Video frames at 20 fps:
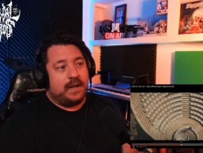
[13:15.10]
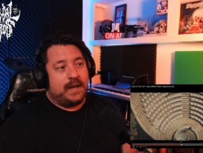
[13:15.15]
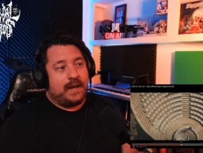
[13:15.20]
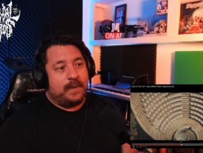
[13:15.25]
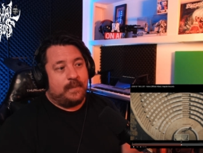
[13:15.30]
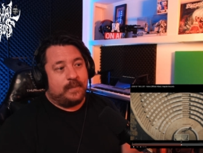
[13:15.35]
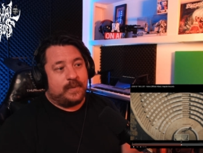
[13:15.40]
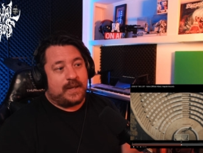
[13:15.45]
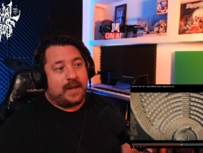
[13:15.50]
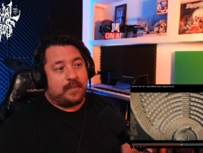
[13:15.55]

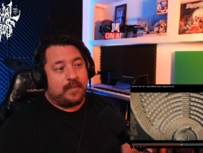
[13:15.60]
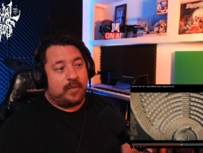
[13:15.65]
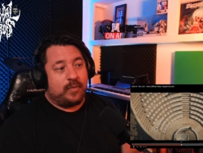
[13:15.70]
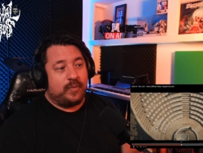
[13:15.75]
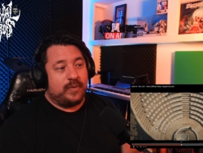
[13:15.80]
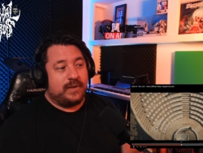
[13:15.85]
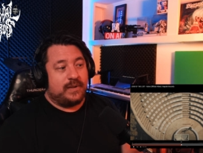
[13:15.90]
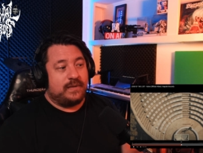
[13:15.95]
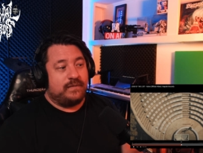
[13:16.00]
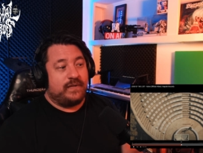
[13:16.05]
um, come up
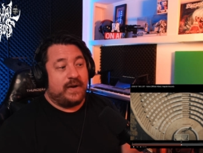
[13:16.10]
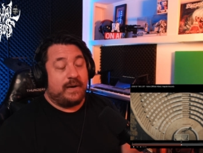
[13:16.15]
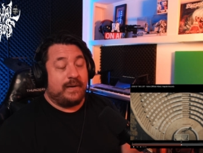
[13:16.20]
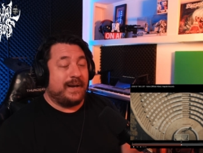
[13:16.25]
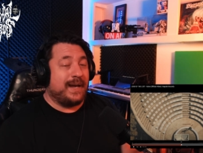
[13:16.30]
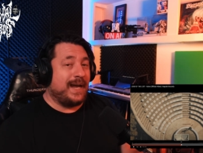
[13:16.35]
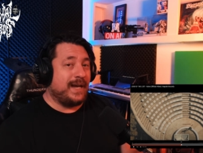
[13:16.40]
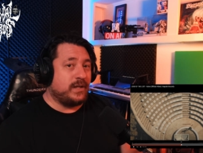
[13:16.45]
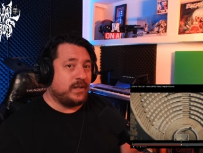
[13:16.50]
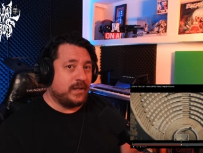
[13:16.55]
with
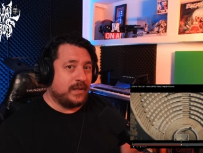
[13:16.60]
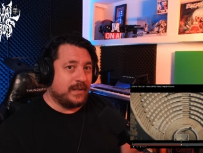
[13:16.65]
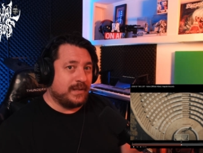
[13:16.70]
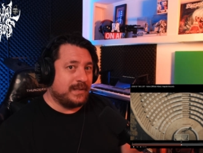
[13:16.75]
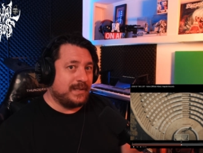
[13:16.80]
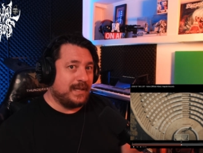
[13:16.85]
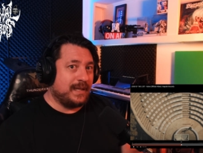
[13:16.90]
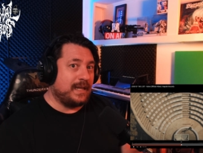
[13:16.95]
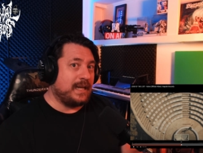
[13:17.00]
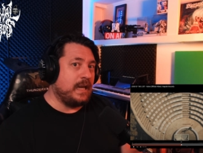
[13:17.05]

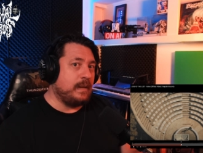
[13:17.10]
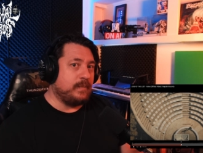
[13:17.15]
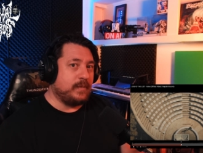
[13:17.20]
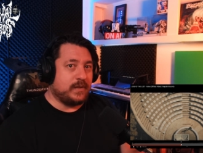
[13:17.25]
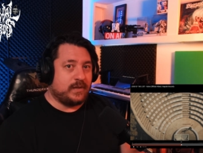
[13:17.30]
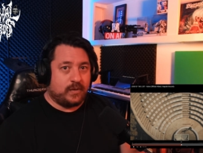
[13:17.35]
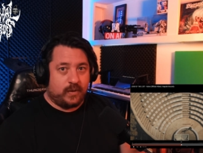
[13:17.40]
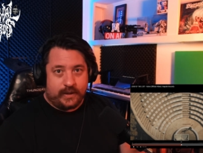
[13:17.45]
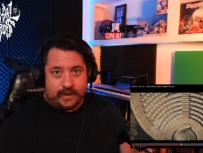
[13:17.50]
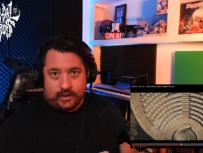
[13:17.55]
variations that keep
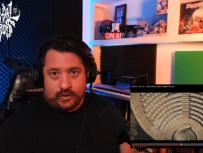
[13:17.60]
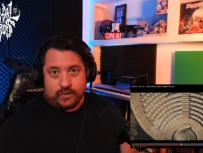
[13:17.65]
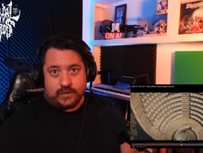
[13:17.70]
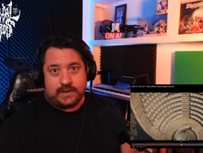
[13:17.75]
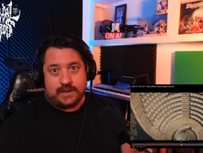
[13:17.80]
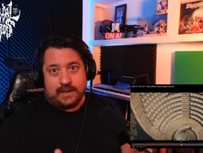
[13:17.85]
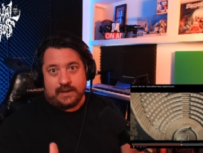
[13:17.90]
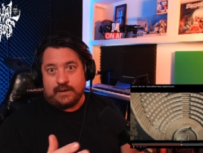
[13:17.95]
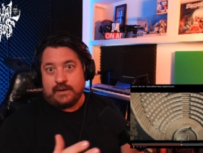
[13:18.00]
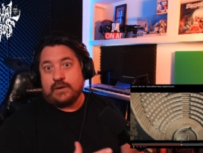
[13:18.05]
the song
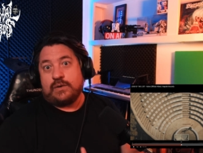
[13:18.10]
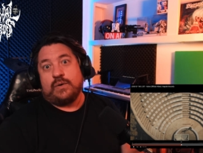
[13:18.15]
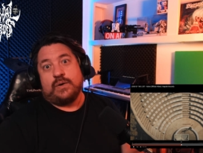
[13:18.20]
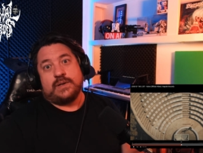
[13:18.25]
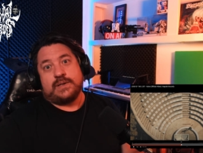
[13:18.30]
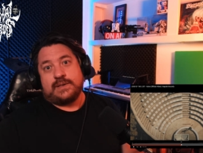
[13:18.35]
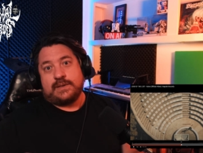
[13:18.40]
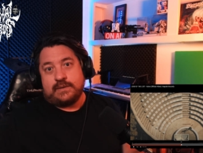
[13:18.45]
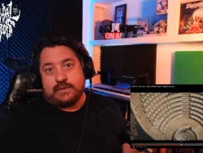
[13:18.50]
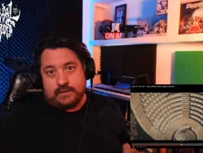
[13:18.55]
interesting
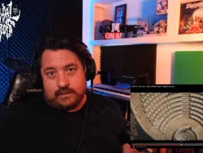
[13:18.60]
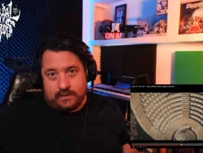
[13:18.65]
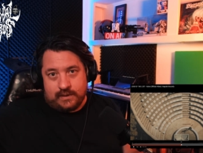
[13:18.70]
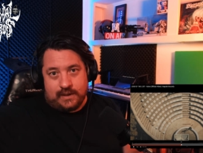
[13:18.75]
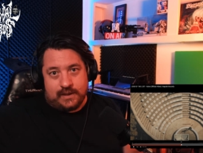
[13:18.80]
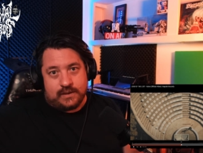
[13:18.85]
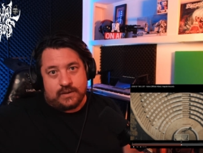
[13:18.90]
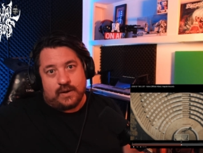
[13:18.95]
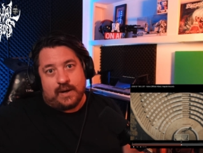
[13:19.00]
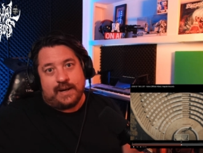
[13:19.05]
across
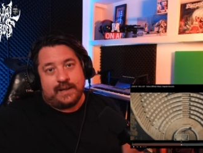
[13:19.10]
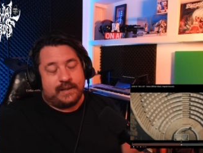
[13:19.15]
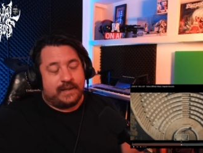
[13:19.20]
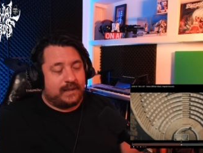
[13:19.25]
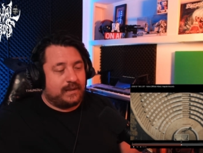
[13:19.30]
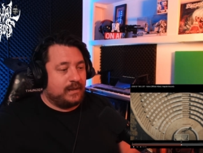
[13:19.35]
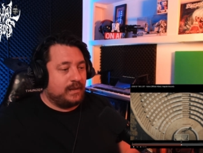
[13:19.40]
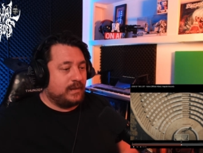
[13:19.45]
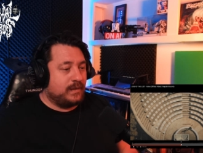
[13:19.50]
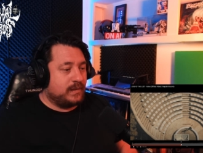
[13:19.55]
the entire
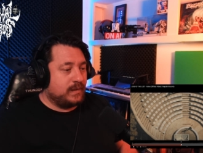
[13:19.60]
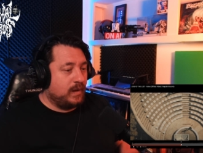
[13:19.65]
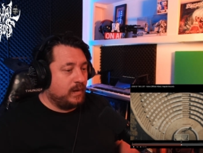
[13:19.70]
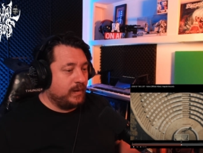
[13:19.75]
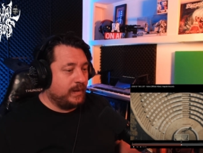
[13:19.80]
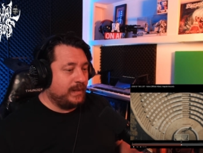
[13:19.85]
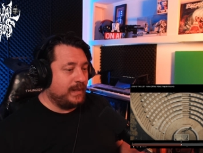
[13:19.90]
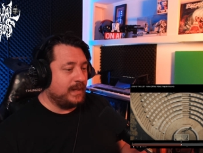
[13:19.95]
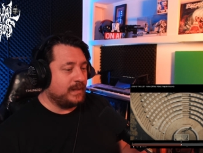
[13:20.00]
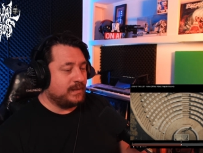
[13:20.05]
length of the
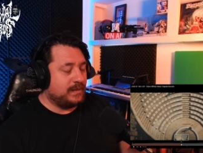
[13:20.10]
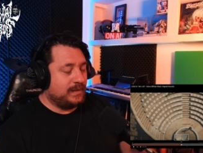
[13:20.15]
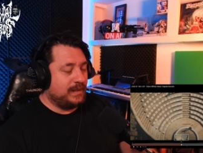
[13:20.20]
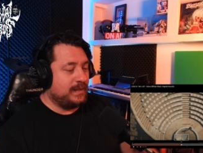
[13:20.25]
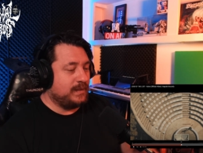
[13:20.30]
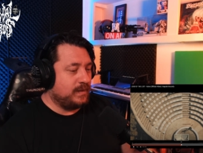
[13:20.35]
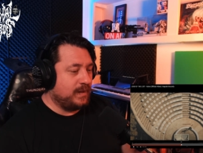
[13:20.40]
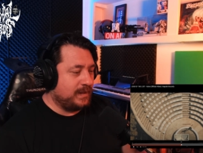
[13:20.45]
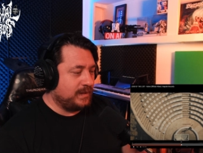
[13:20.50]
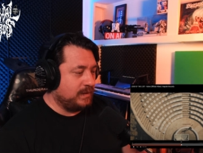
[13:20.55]
song, and that's
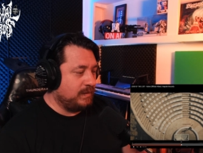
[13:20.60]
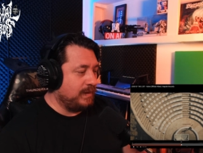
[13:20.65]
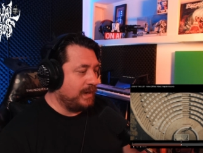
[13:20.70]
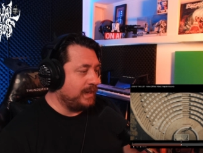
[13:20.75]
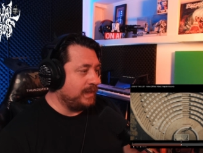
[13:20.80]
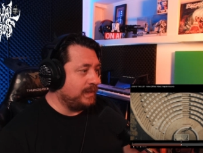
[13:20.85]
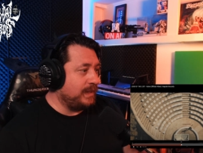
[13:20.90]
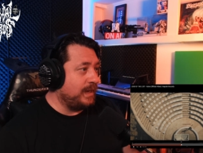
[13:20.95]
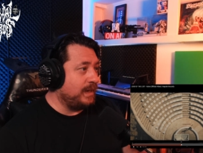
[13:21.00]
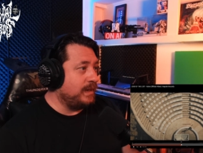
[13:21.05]
these guys are
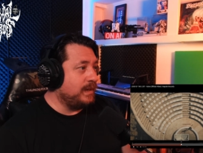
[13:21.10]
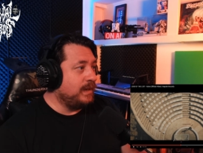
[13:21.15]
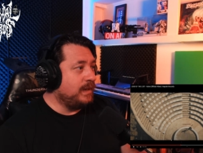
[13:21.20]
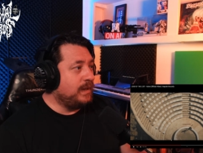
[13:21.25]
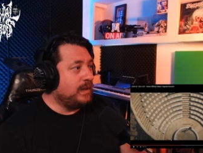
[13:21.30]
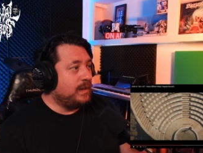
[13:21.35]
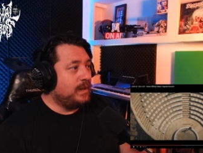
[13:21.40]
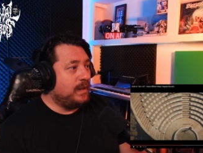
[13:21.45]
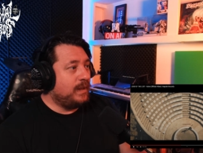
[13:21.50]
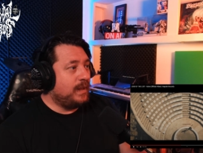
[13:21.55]
great at that.
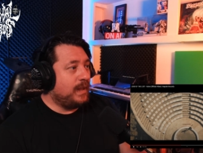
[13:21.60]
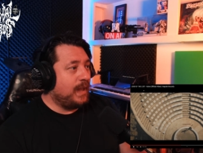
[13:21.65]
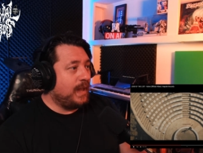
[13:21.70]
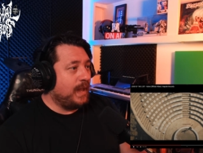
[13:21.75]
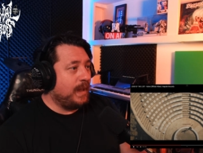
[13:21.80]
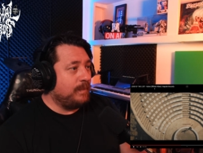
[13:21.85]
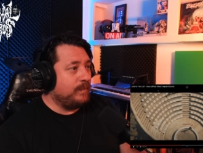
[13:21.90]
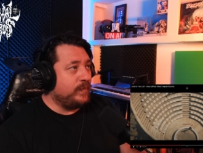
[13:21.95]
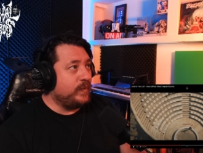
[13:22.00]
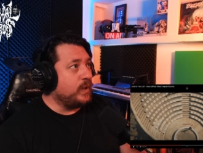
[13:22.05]

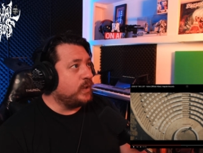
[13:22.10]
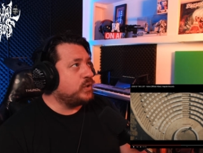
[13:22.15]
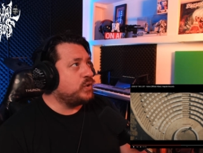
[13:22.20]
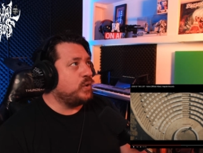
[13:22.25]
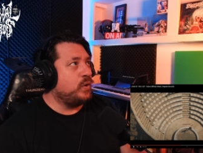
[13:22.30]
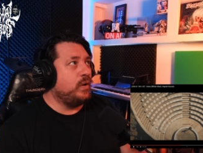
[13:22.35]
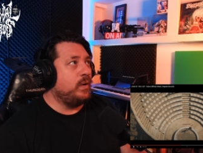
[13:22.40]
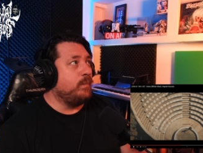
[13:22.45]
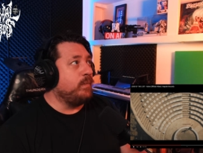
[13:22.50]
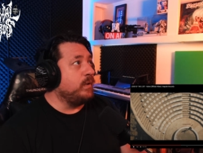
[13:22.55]
Um, not
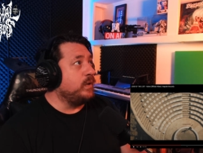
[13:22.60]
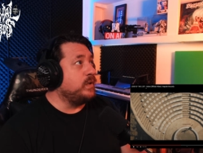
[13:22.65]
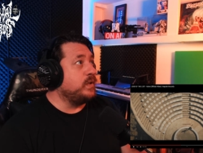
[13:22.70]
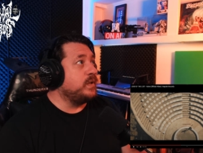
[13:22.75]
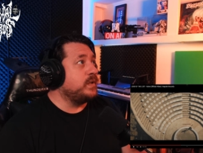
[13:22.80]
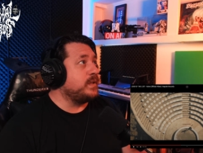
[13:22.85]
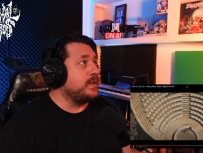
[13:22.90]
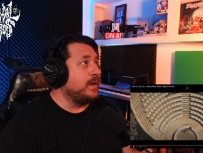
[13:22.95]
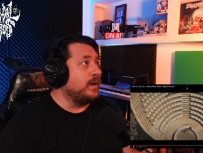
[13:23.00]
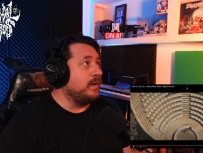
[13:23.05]
sure who
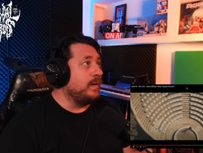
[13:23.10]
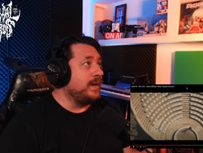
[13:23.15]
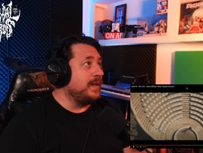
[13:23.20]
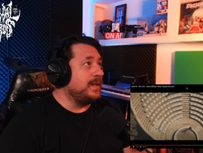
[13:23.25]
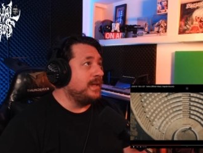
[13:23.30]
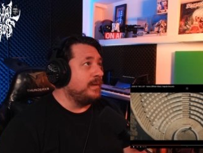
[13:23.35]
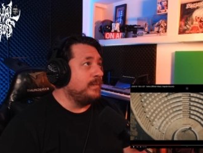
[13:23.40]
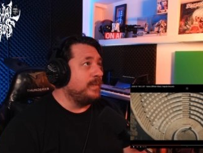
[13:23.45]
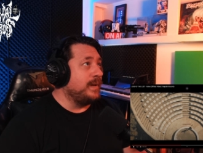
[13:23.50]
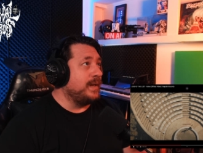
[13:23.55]
produced it or
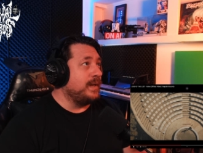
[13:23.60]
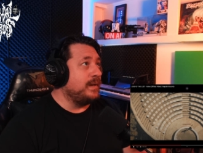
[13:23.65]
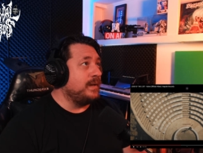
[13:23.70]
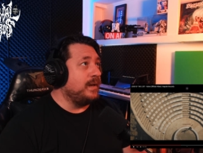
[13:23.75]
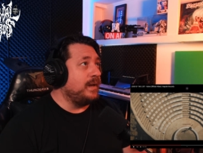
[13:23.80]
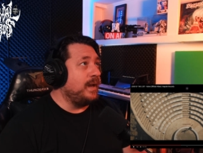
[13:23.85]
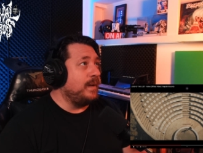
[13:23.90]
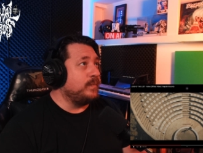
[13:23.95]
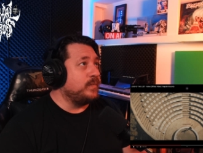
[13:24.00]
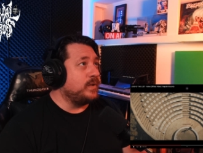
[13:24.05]
anything, but
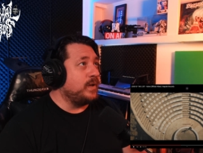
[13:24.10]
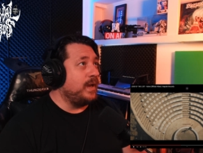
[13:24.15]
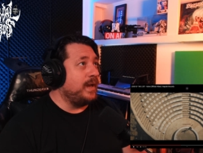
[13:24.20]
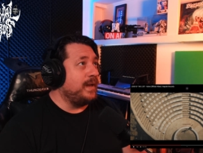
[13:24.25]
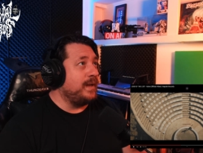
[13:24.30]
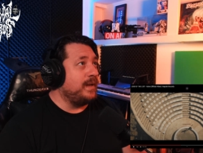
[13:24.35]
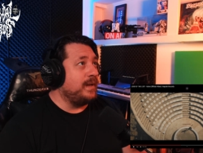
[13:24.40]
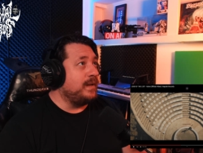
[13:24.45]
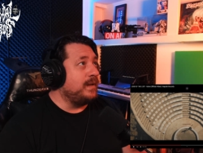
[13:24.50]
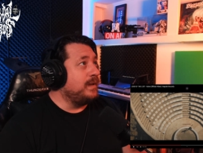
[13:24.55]
I'm
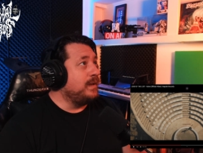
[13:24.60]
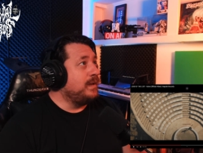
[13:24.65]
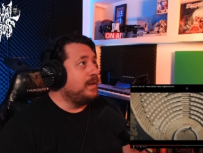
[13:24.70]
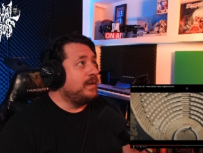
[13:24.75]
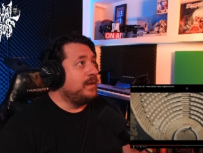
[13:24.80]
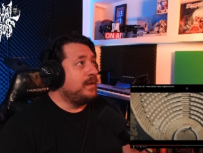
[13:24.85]
I,